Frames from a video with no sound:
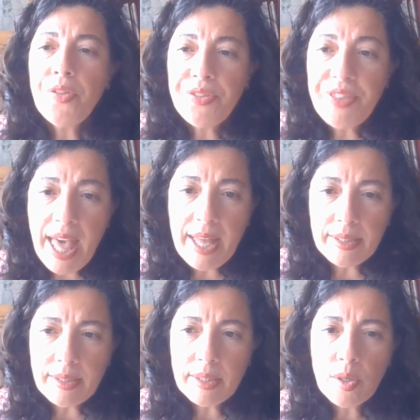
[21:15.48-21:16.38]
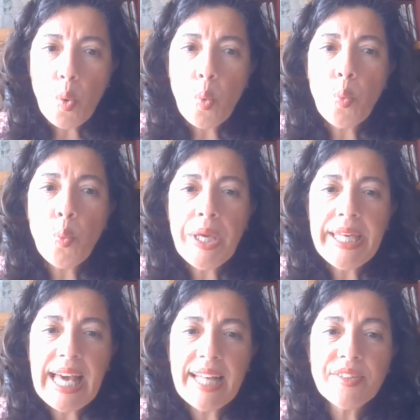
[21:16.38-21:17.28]
Then we
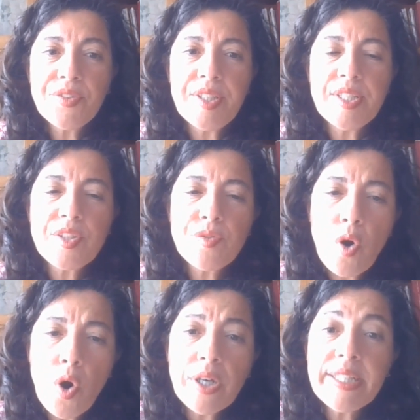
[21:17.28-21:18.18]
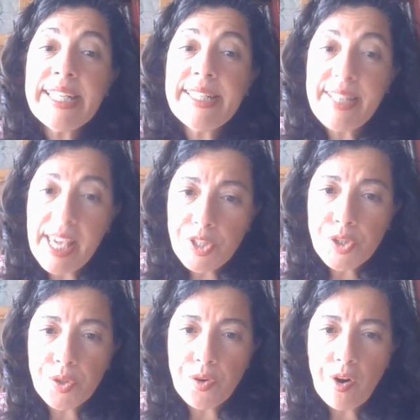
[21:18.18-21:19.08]
can transform the
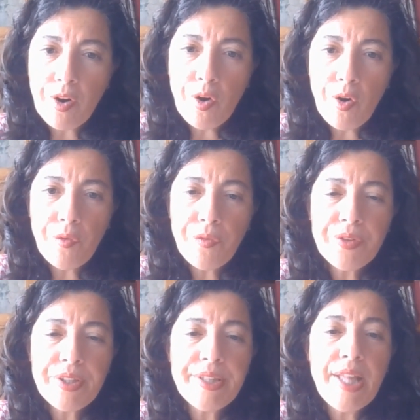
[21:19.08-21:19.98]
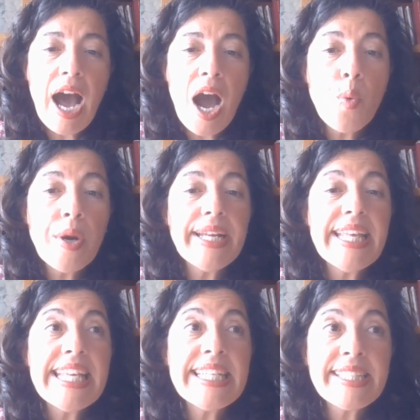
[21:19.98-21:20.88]
nature of our
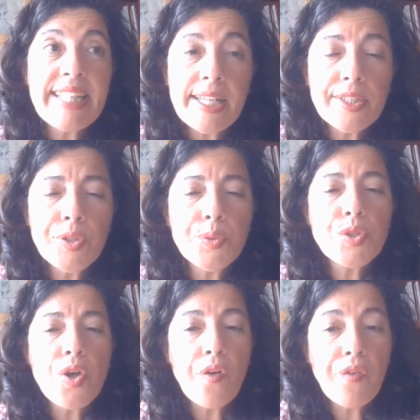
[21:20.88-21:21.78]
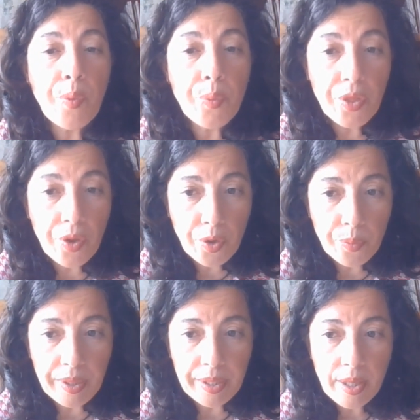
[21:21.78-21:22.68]
status of
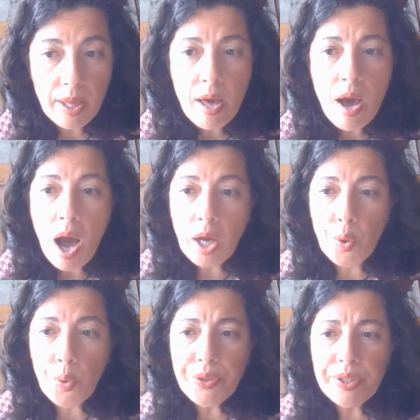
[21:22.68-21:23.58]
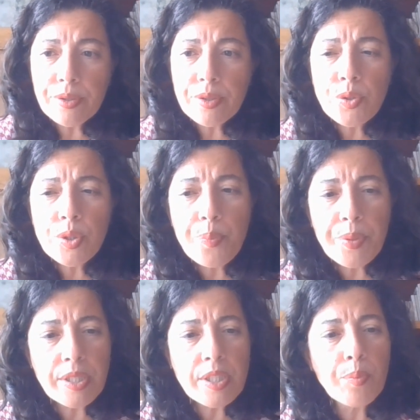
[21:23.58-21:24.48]
autonomy according to the
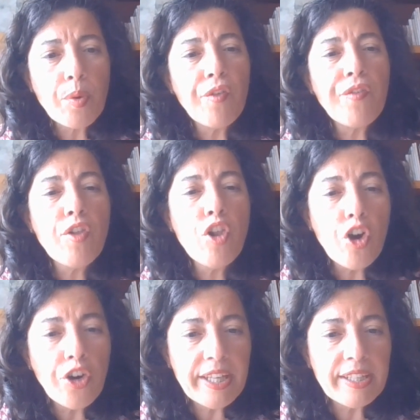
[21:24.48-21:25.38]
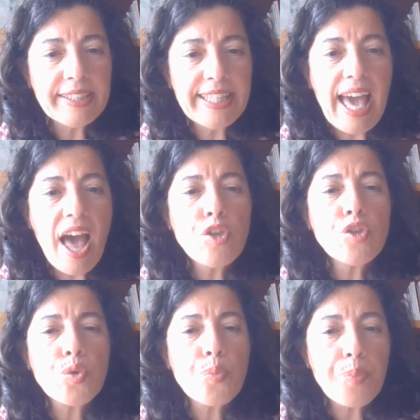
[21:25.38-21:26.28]
principle of loyalty and
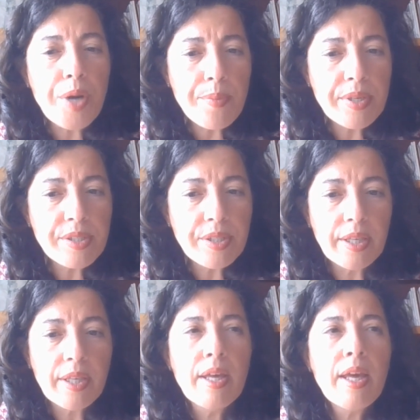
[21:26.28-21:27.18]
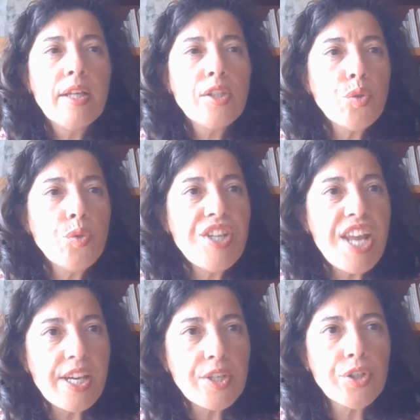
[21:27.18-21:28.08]
supremacy to
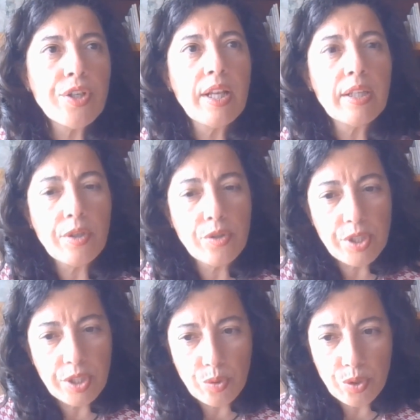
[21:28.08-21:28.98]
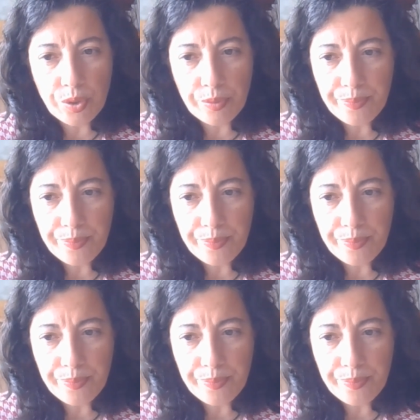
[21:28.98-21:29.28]
national constitution.